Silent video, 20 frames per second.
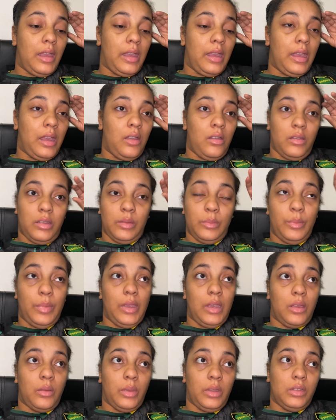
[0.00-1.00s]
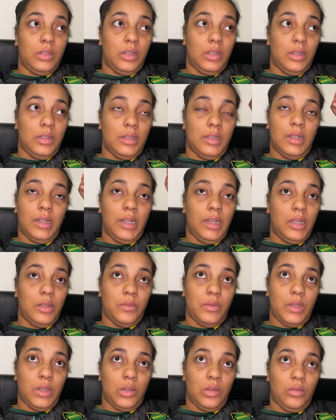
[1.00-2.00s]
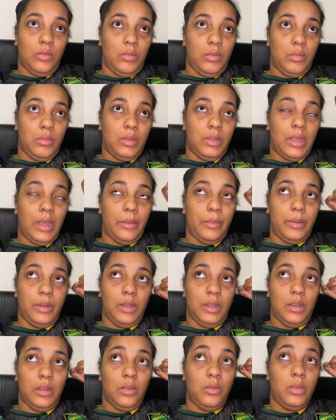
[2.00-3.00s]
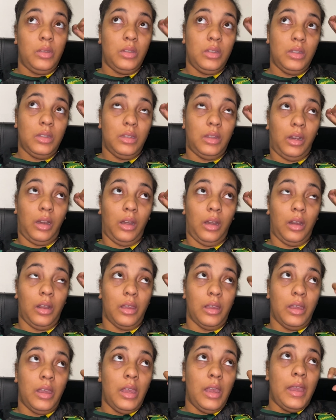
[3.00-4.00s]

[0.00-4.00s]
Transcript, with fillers: I asked bare questions. The ladies reassured me what was happening. I was just, da, da, da.